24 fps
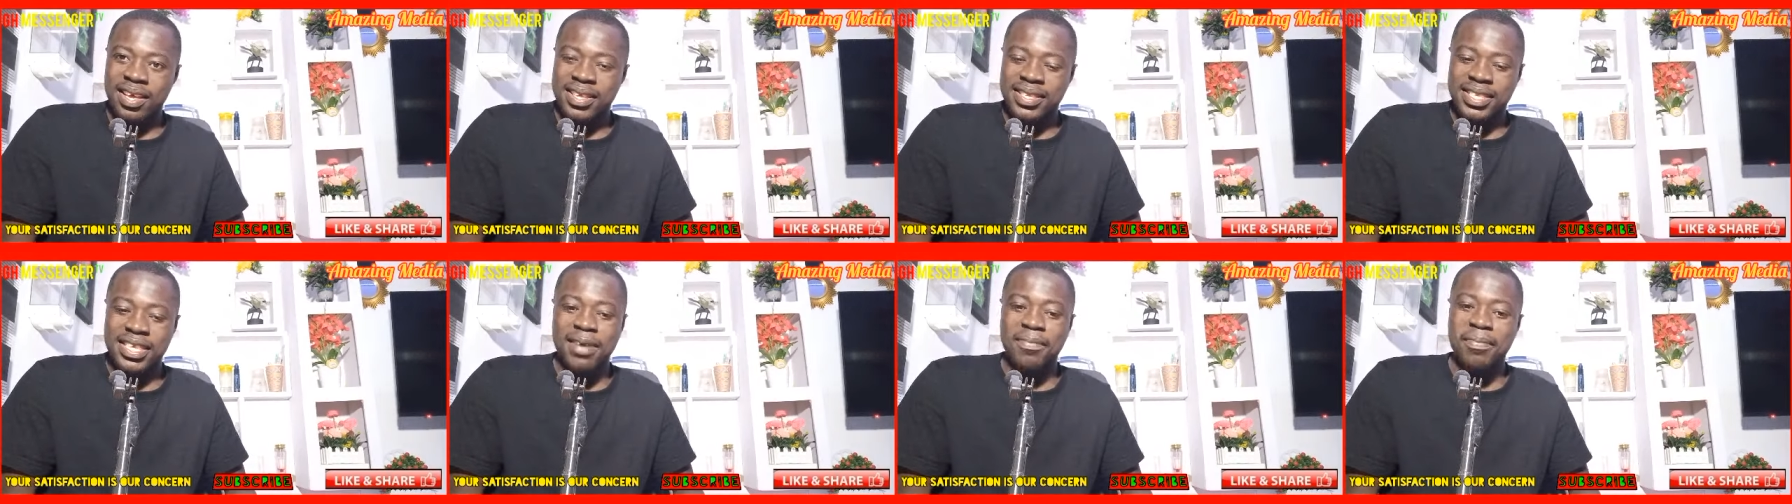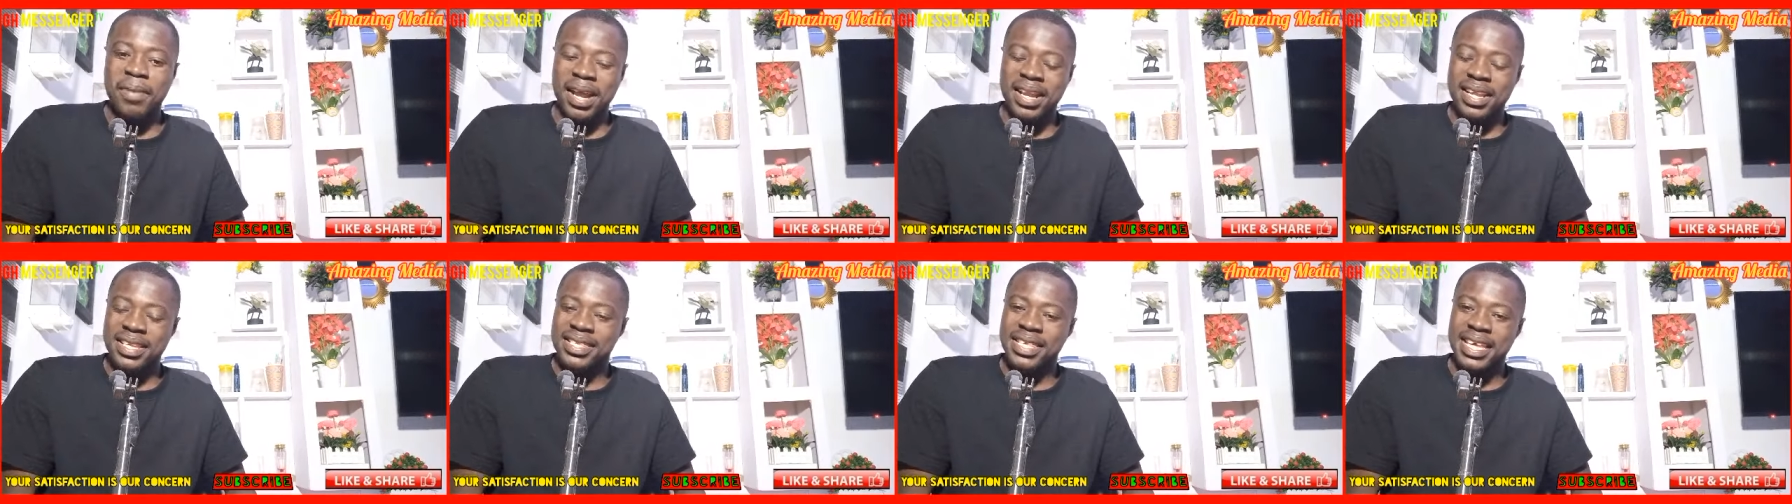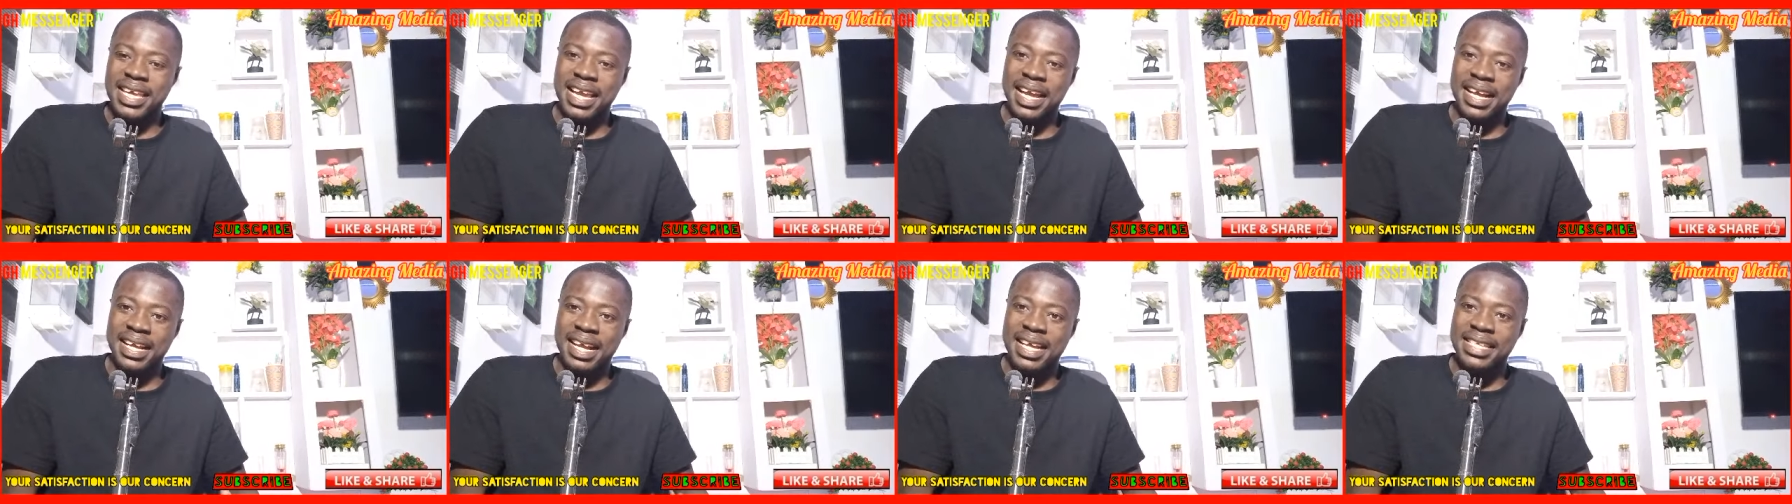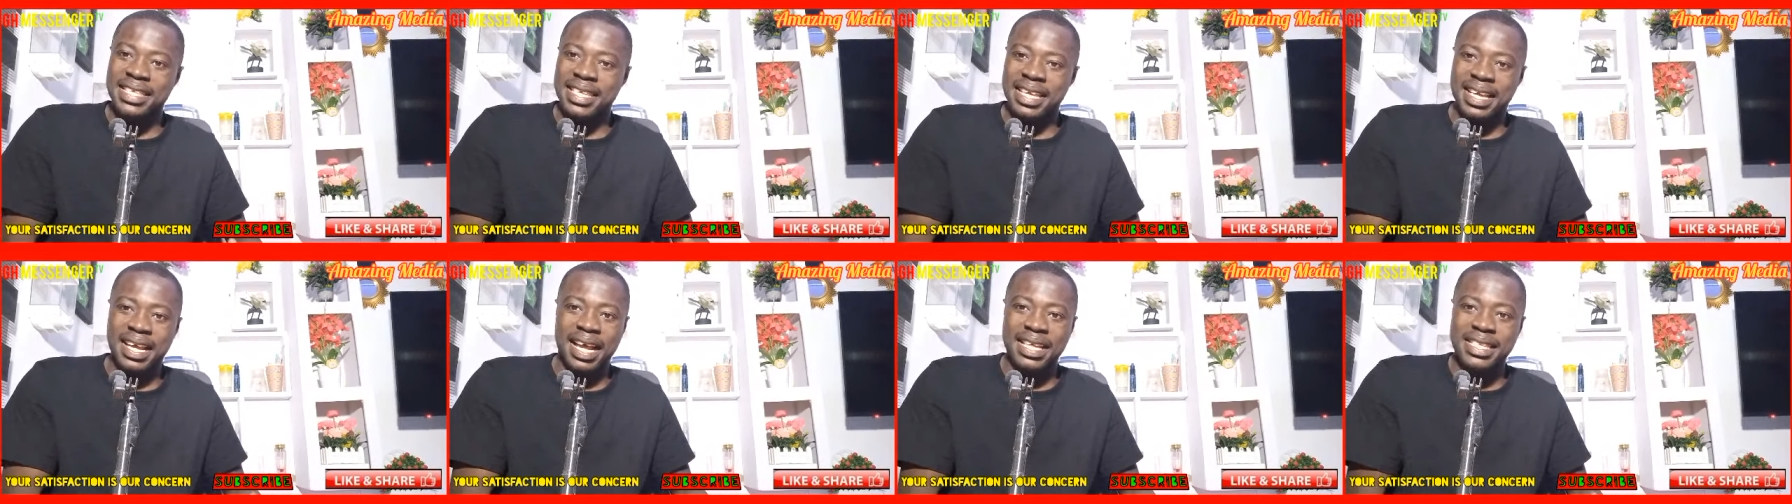Seban say and
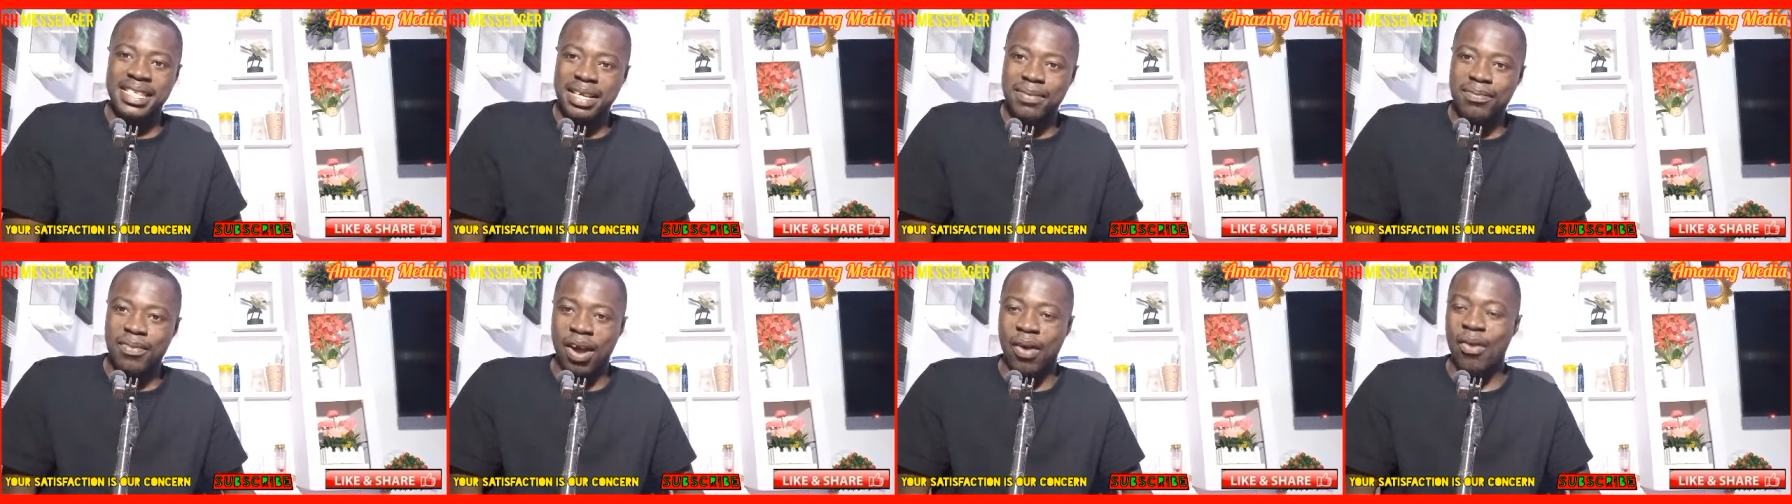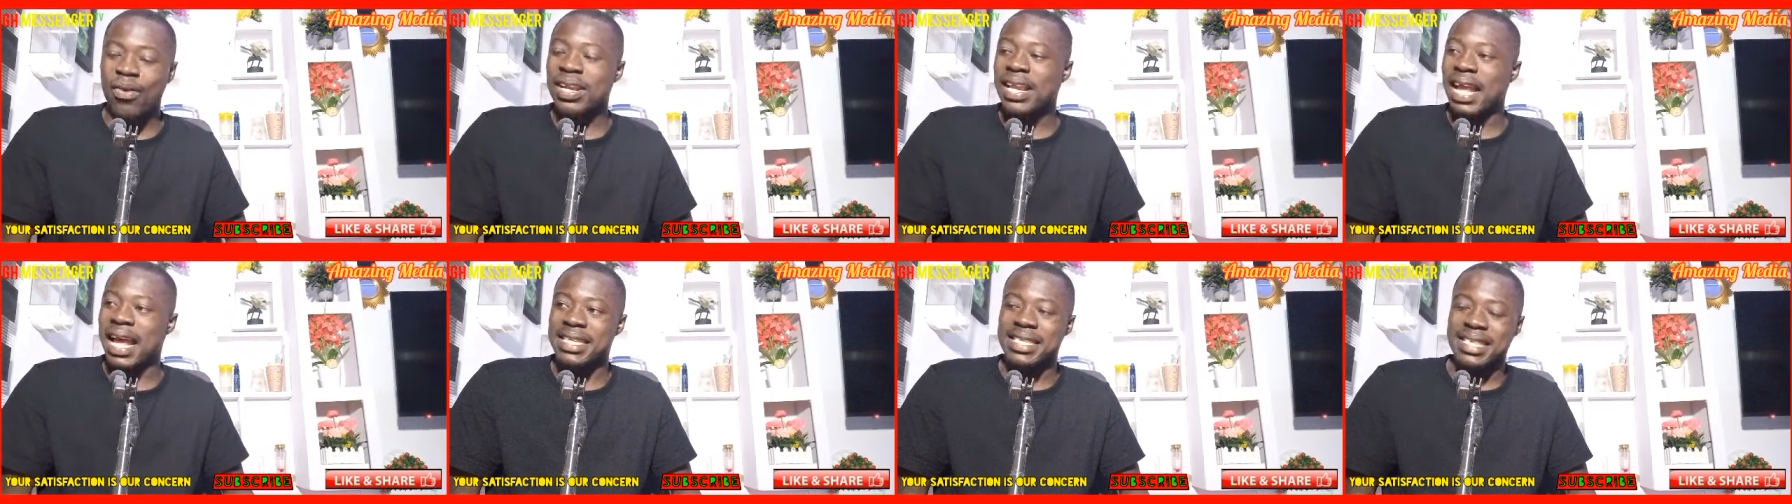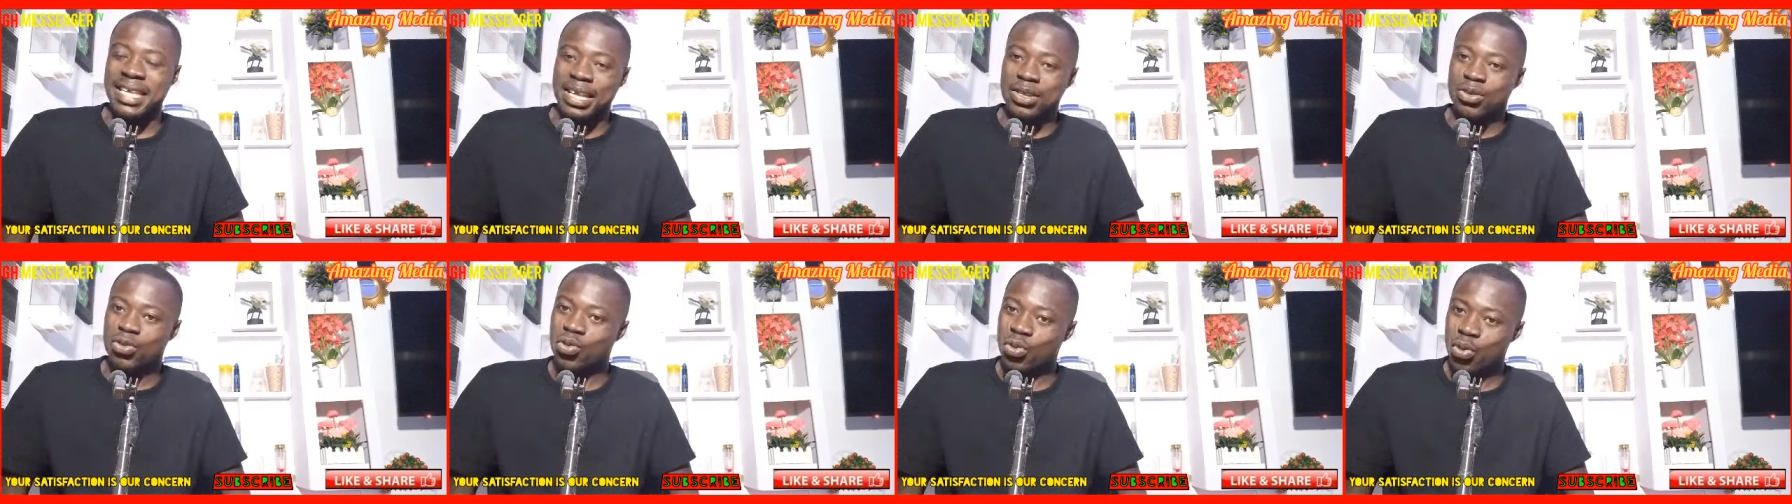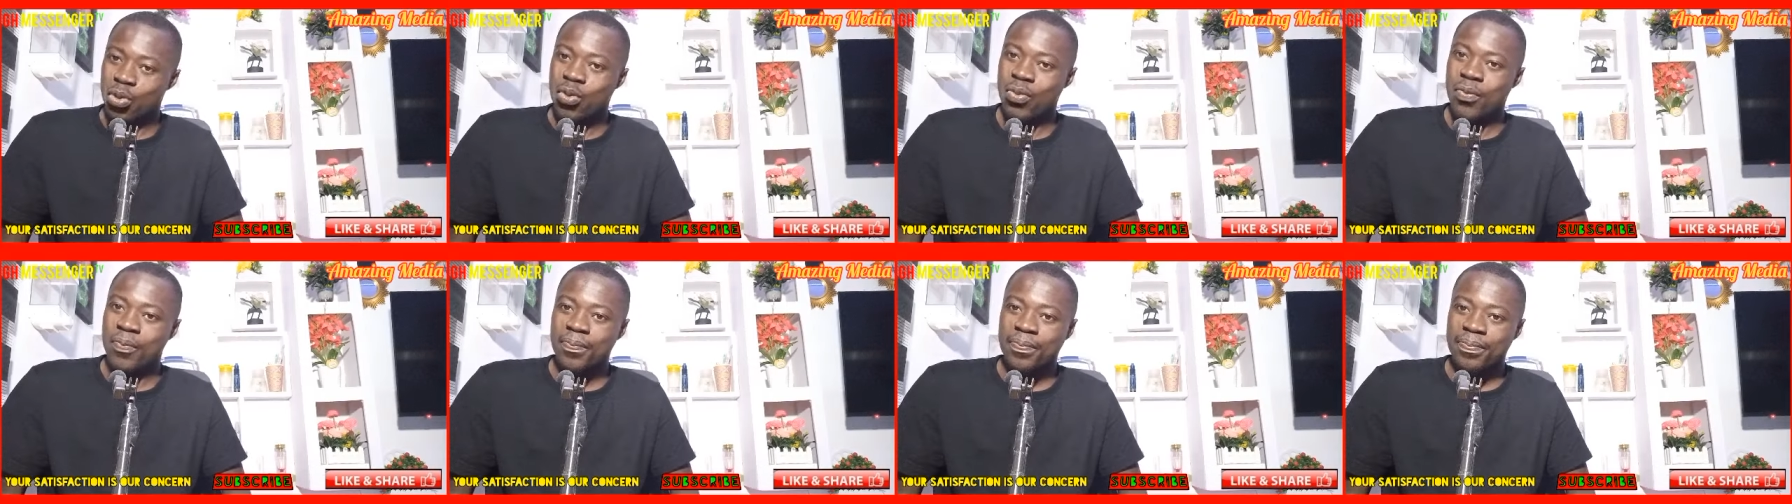Cassica, some out their sense
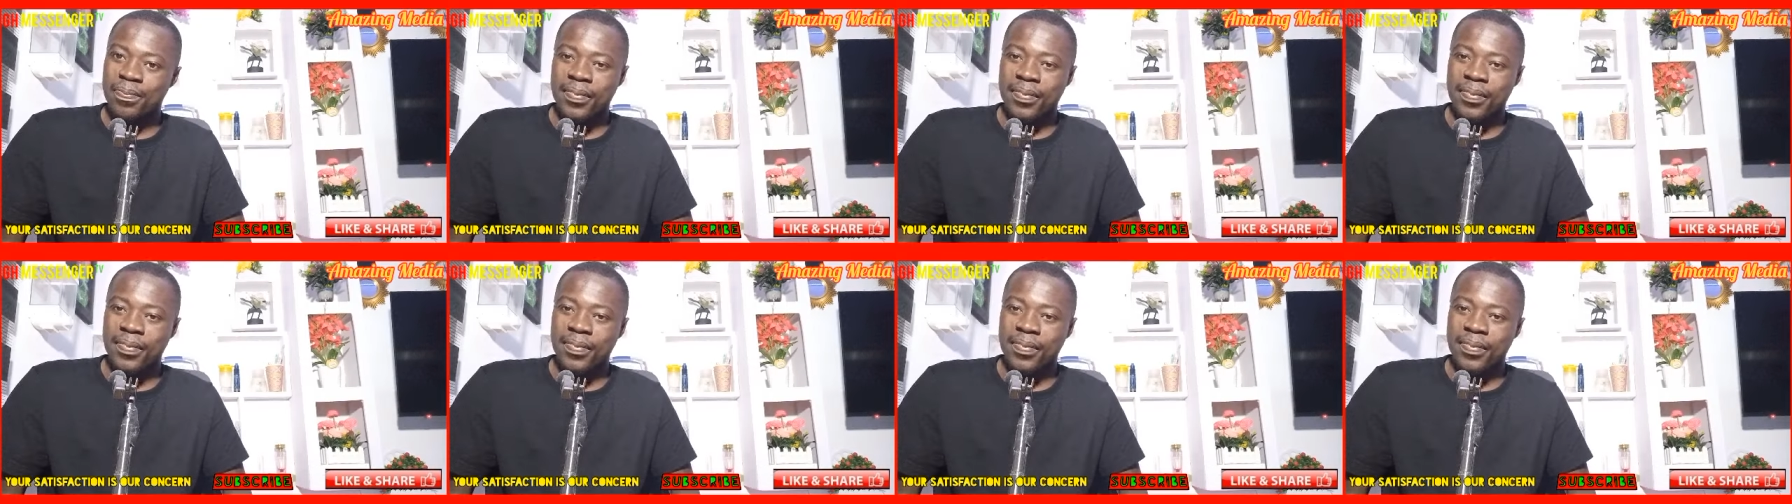so